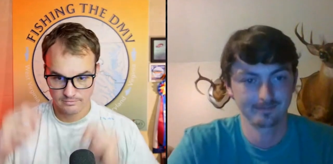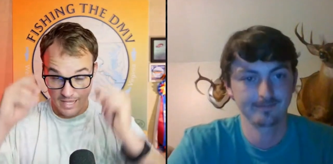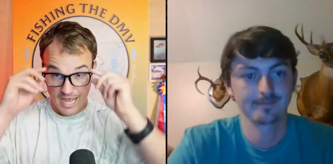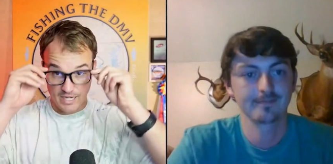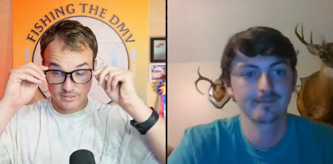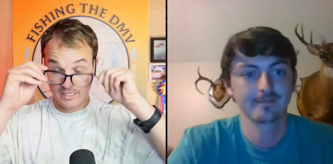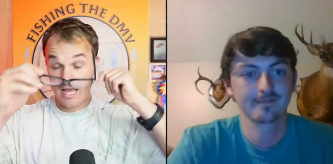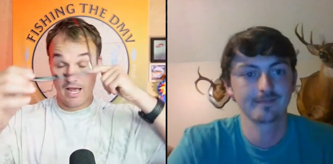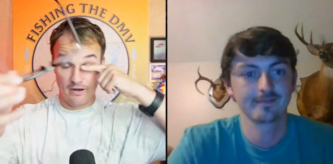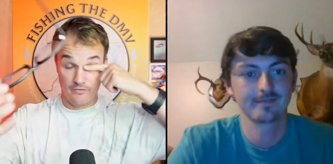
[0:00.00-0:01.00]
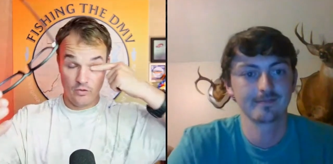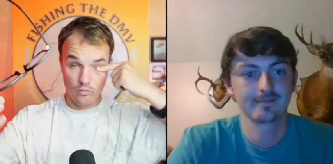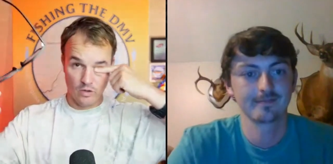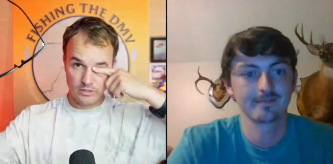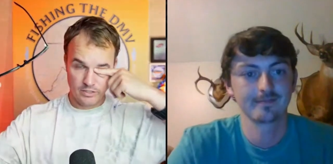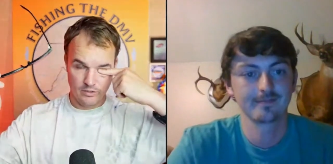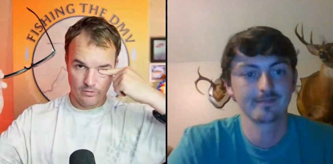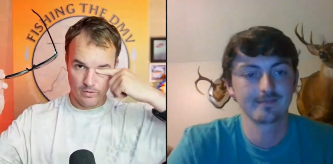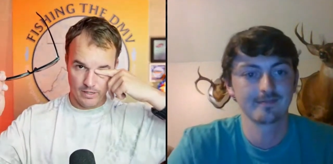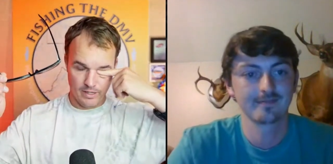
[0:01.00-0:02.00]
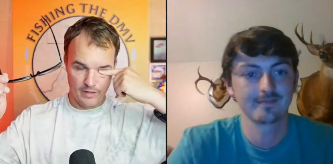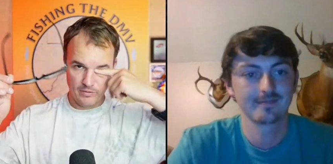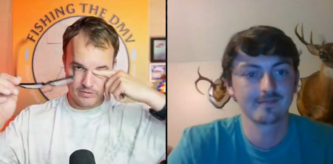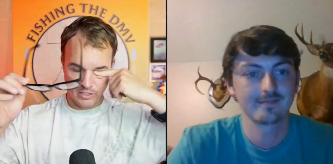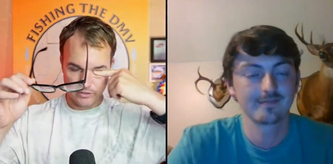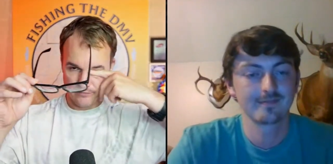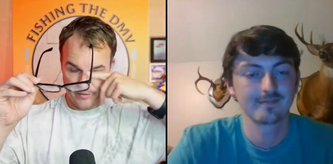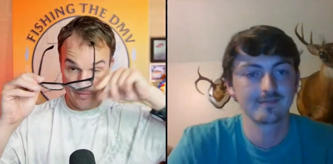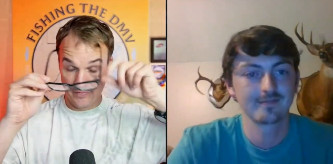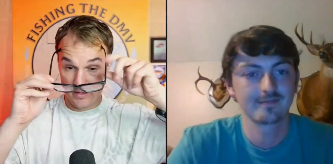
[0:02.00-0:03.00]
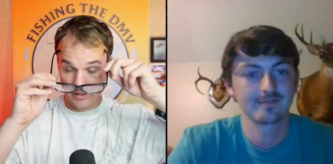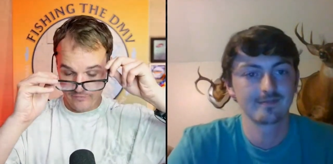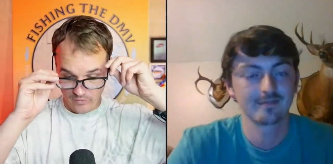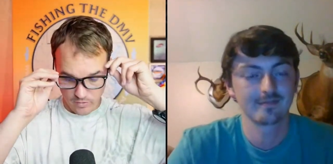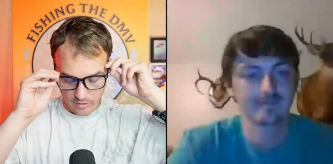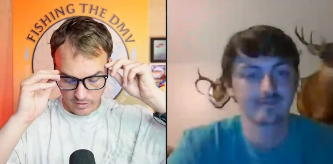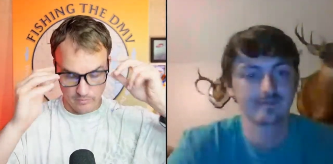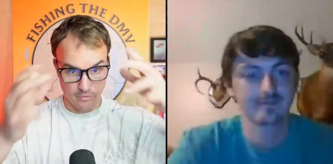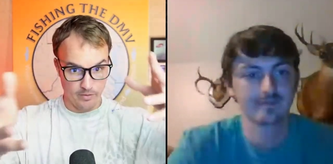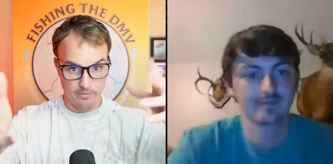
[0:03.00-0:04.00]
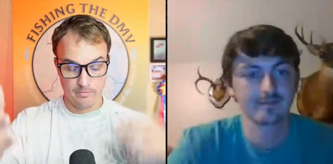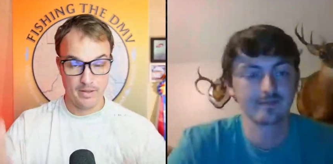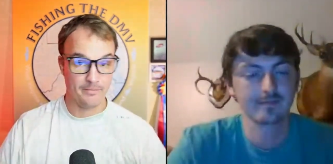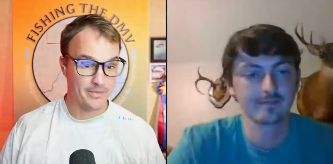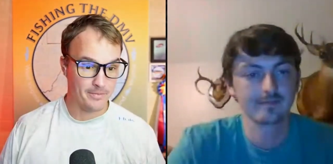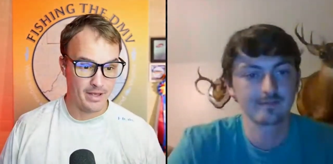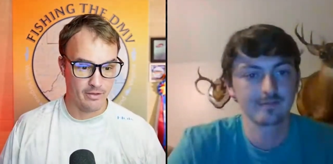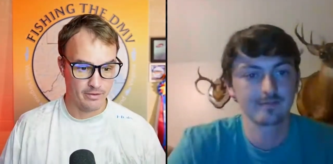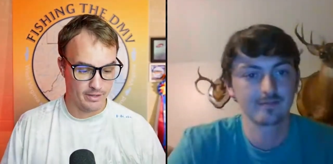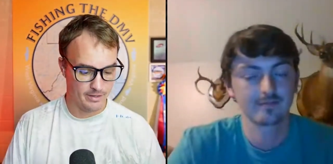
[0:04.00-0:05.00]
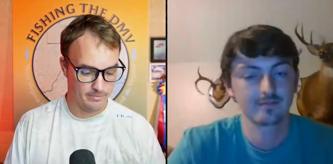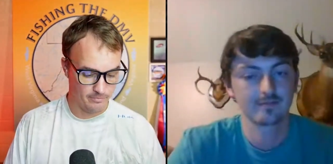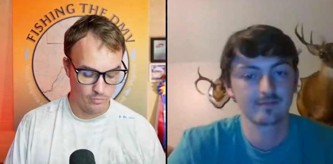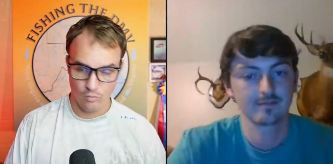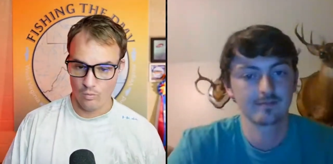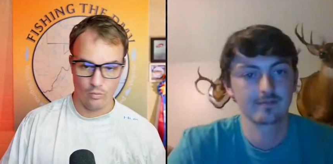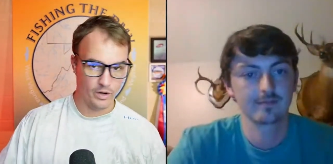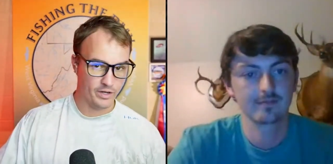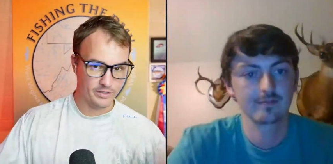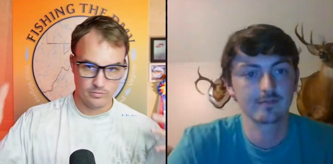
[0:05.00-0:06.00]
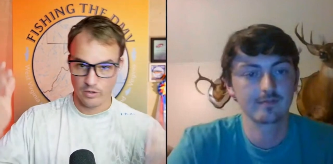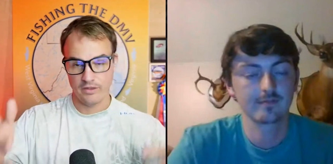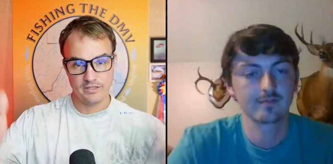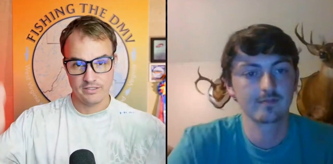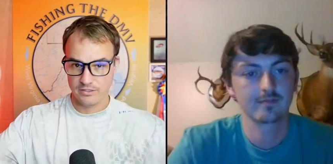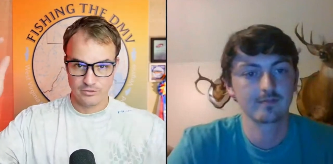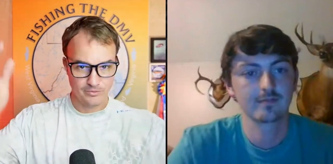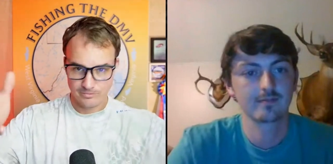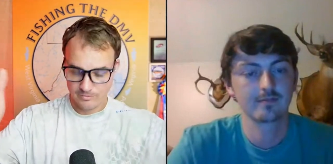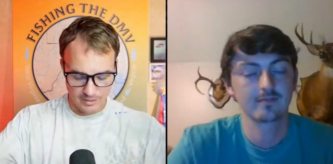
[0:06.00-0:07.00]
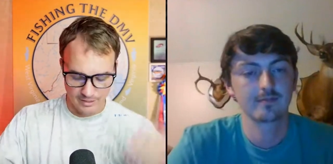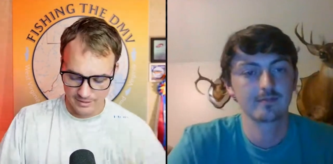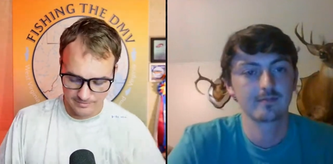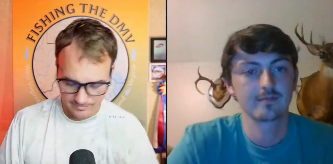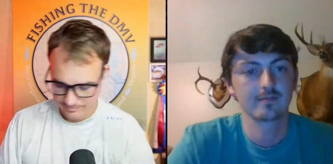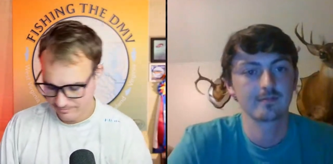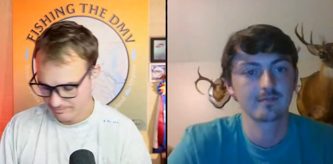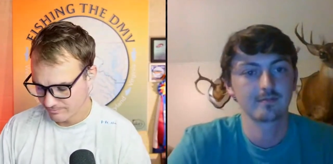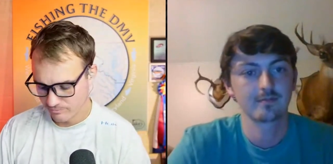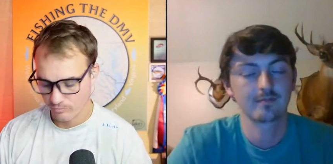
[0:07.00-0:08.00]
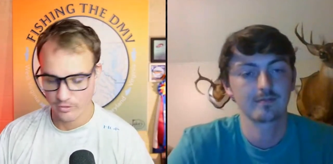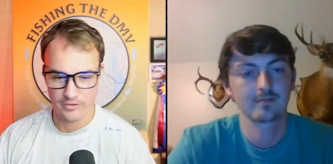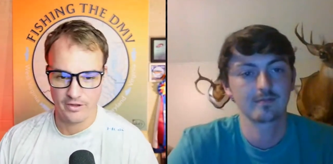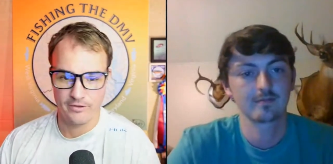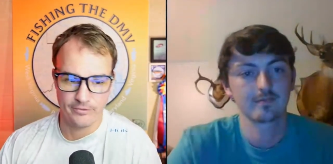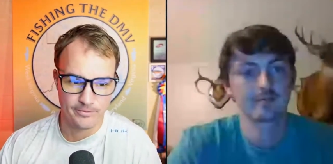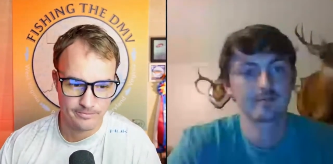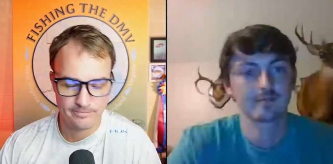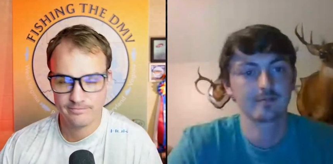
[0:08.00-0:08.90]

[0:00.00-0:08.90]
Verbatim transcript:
Speaker 1: and if you want to, I think we talked off air about that. If you want to like really pimp them out, what do they do? What do they offer?